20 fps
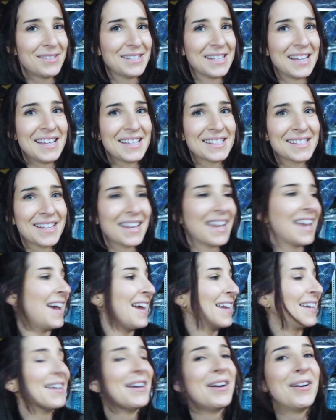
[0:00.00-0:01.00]
Otis
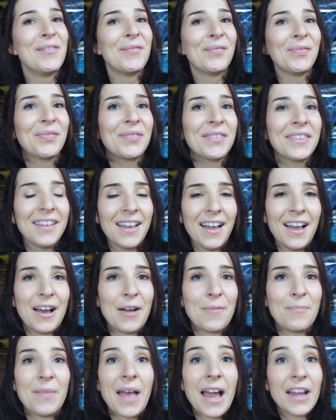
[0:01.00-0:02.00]
again.
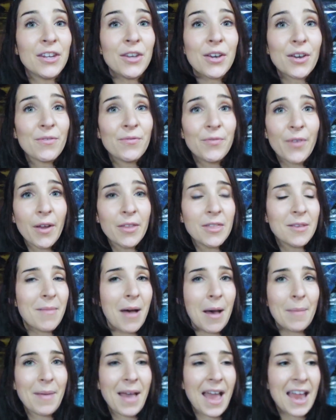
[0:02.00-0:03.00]
Um, and you can phone them
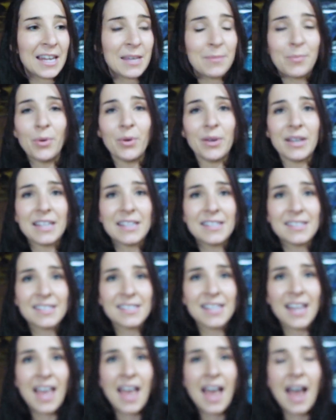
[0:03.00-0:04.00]
up at any point
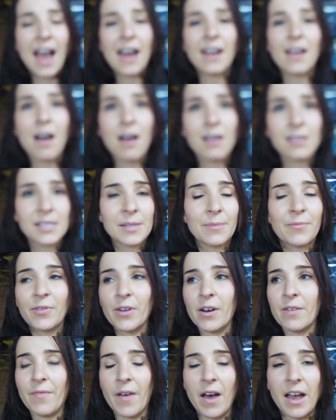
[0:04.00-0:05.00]
and ask them for
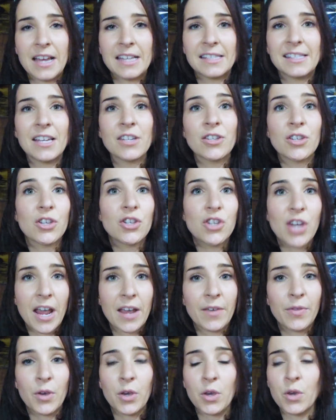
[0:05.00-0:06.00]
advice and just check
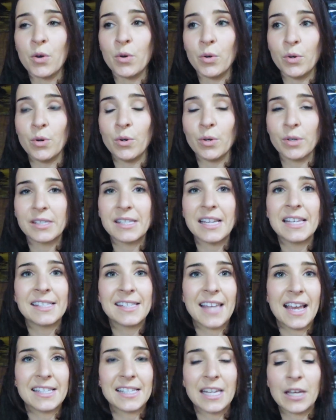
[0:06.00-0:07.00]
that your horse is
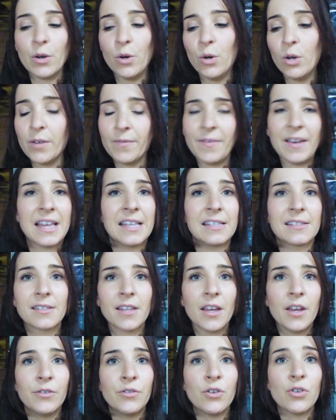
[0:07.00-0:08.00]
getting all of his
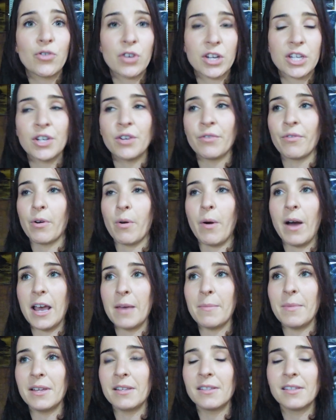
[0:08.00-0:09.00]
nutritional
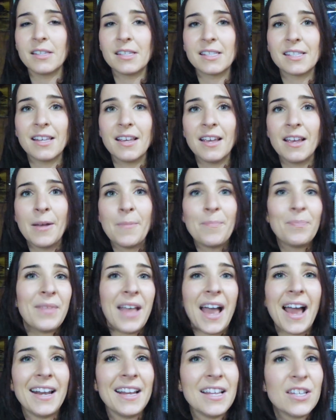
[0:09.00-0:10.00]
requirements
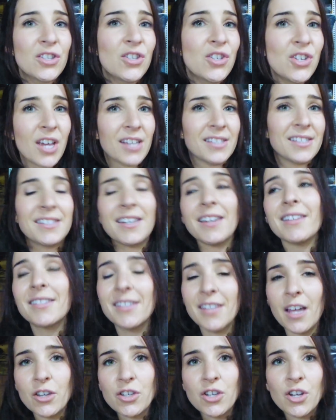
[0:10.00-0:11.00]
and it's just
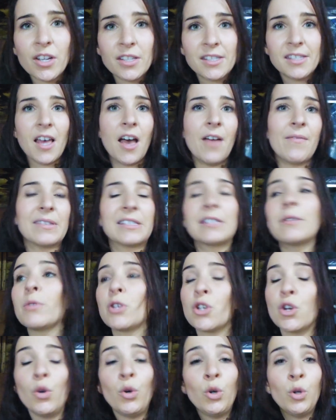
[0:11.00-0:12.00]
such a good service that we
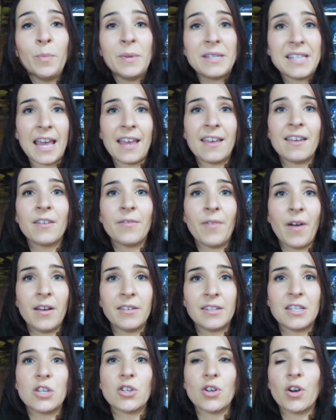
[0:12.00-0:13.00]
should all be taking
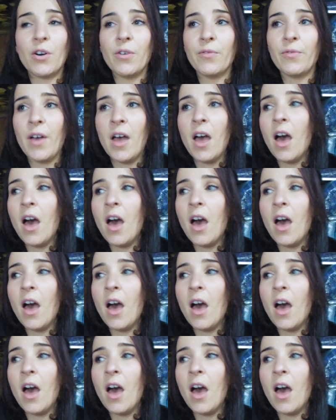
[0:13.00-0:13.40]
advantage of.